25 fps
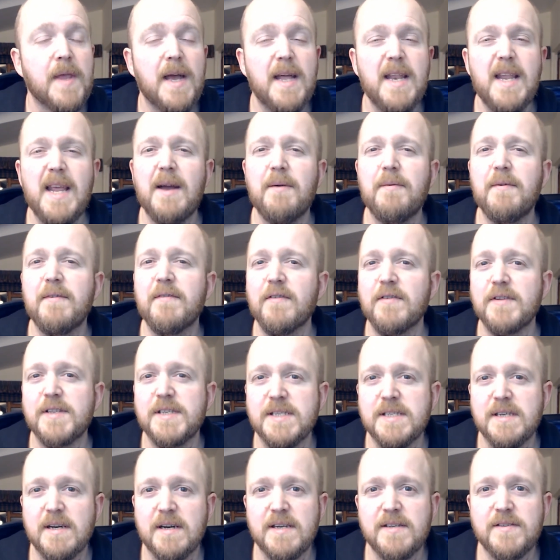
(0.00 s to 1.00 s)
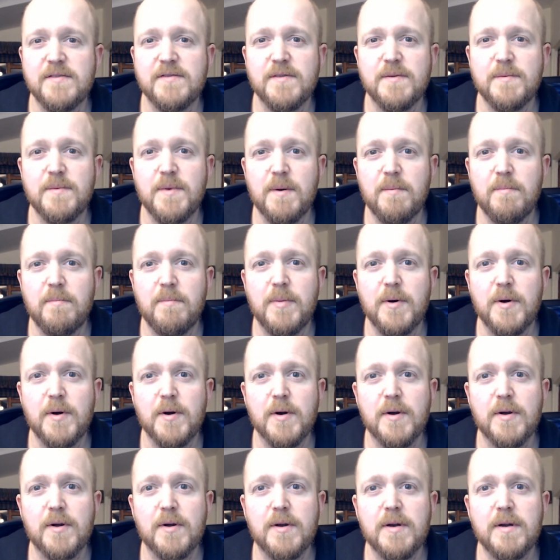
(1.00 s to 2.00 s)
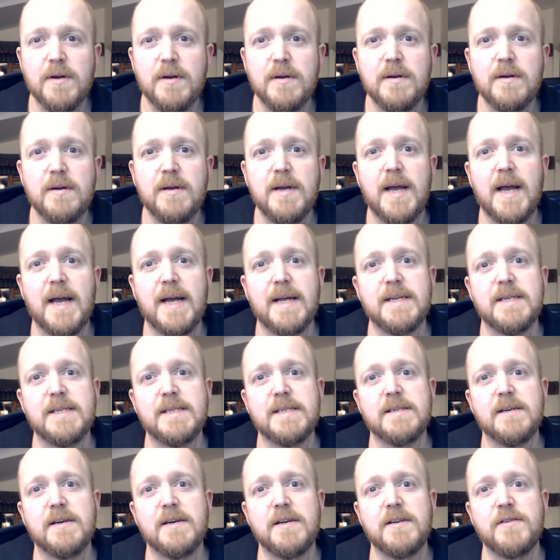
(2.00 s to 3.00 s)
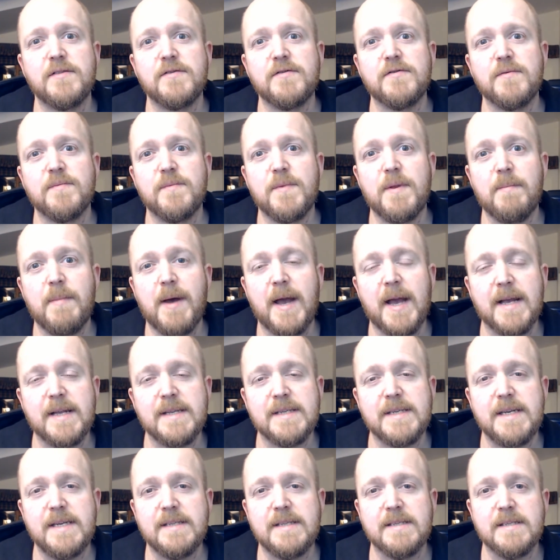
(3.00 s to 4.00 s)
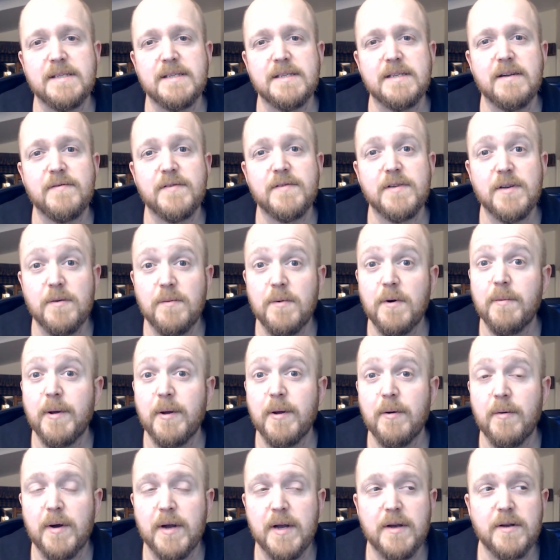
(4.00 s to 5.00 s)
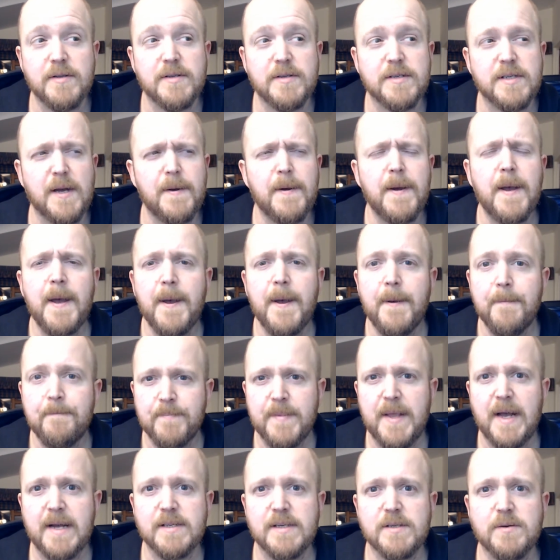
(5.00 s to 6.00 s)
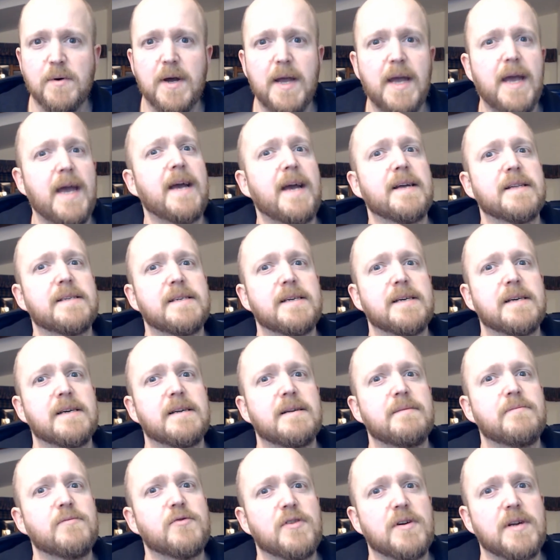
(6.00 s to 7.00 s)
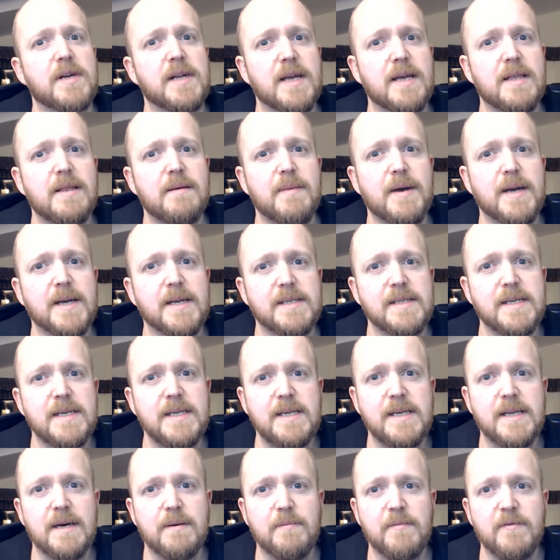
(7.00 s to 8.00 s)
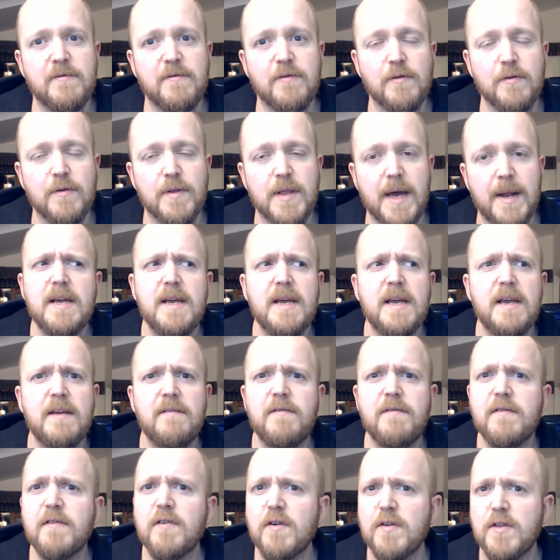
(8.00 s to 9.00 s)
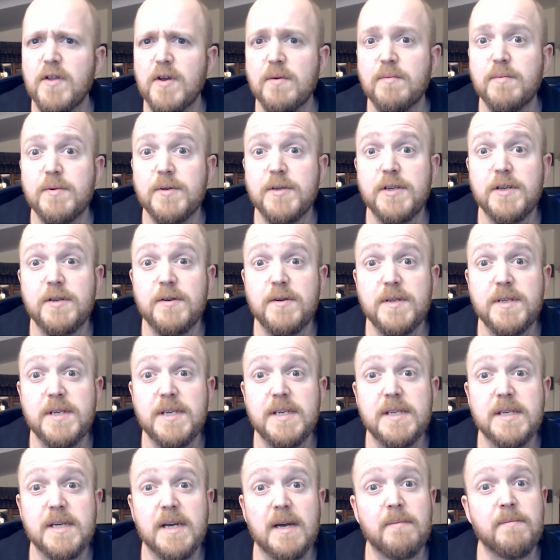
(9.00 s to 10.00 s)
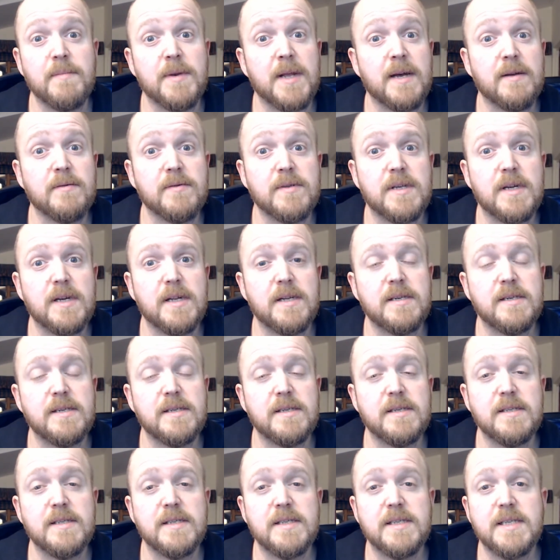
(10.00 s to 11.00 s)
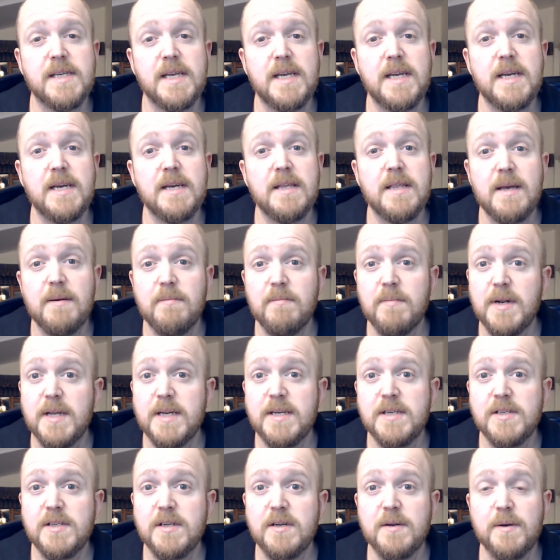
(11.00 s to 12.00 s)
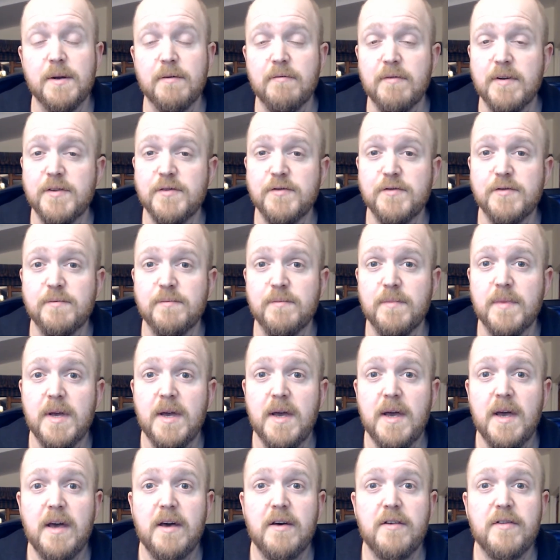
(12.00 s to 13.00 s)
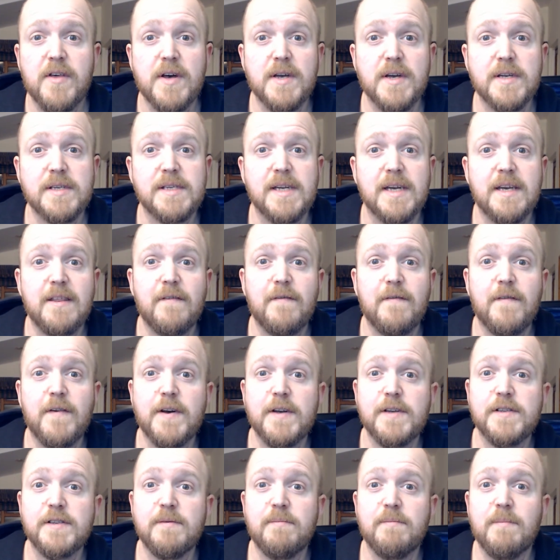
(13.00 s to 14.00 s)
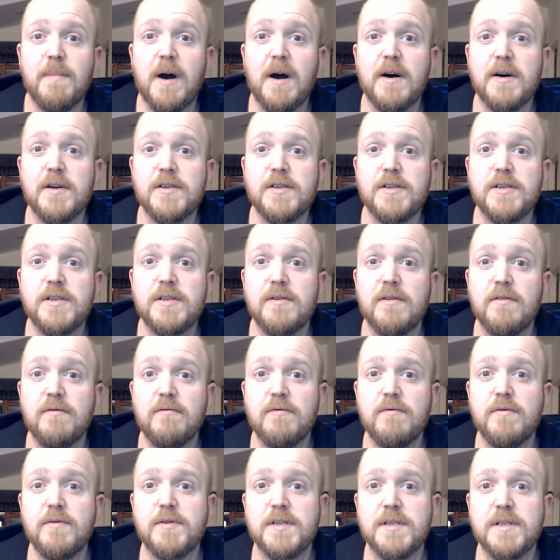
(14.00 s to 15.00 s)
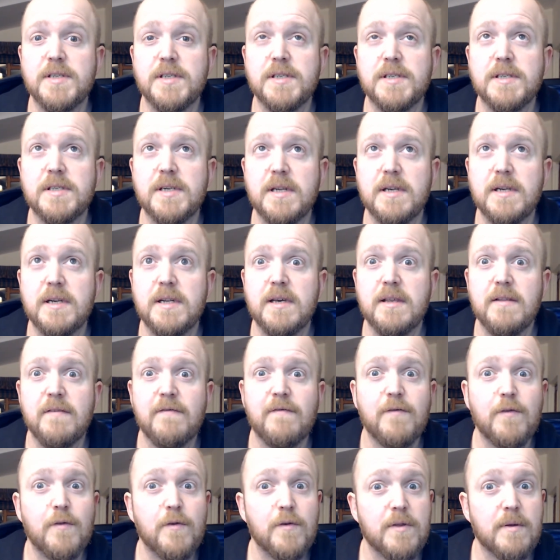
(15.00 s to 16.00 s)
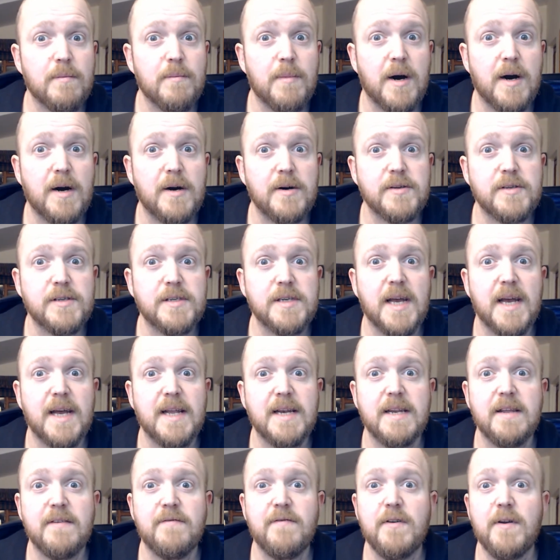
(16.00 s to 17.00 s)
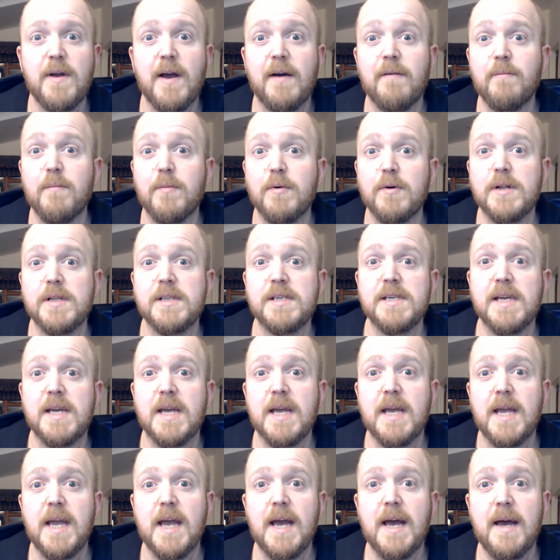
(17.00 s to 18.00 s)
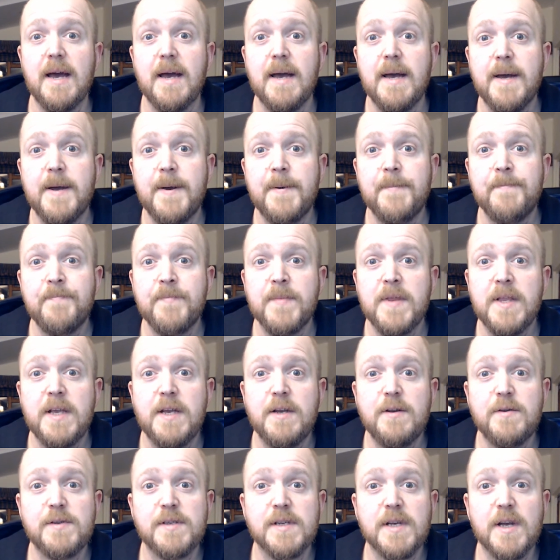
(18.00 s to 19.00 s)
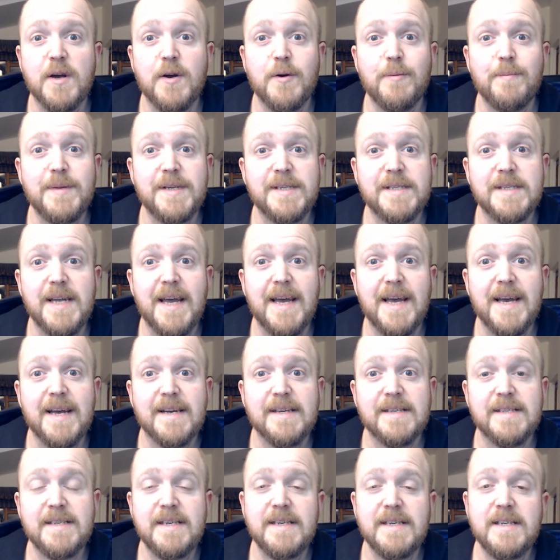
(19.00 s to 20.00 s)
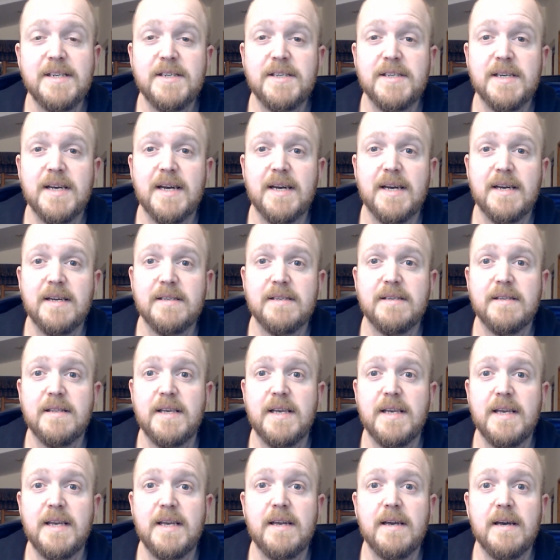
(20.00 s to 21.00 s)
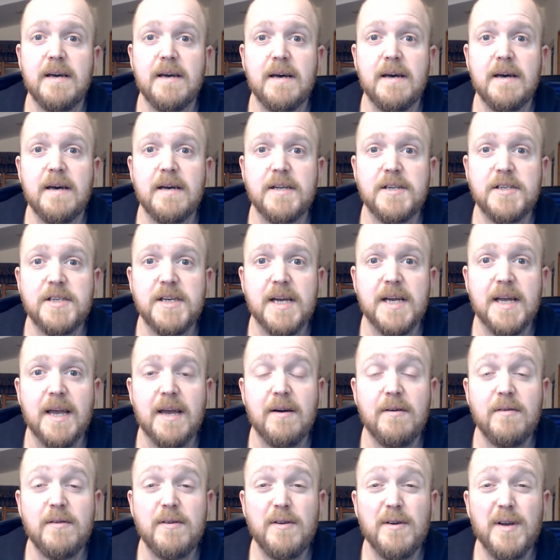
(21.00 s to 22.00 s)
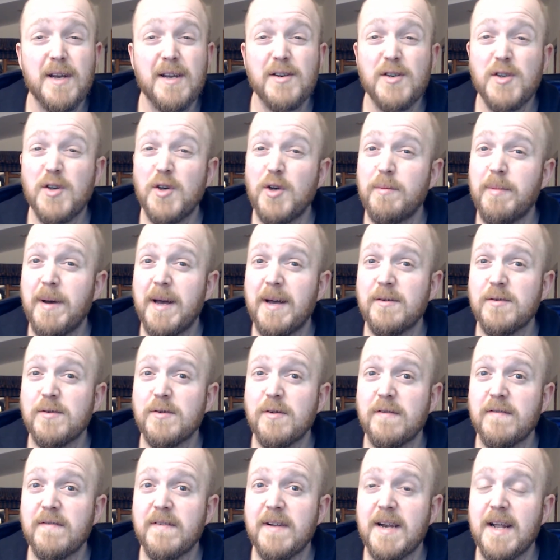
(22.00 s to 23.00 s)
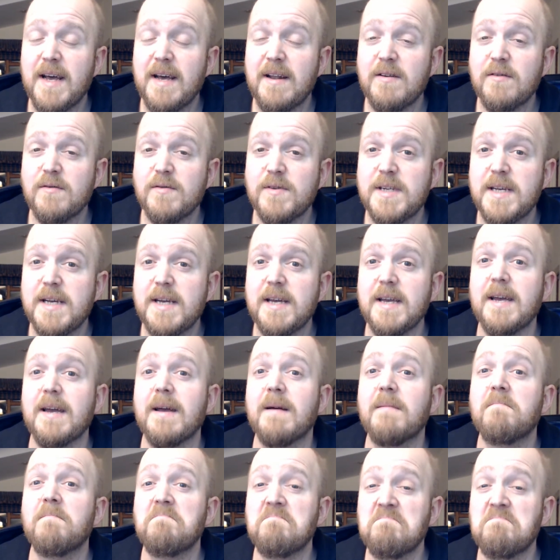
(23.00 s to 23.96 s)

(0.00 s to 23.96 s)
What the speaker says: And yeah, we've got designs from the book and designs from the magazines and stuff, so it will be quite good. So that's quite hectic, and I'm trying to get the magazine done before then. If you've got the opportunity to come down to London and see it, then please do. It runs from Thursday the 1st of March through to Sunday the 4th of March, and if you haven't bought a ticket yet, use the code MrXStitch at the checkout and you get £2 off an adult ticket.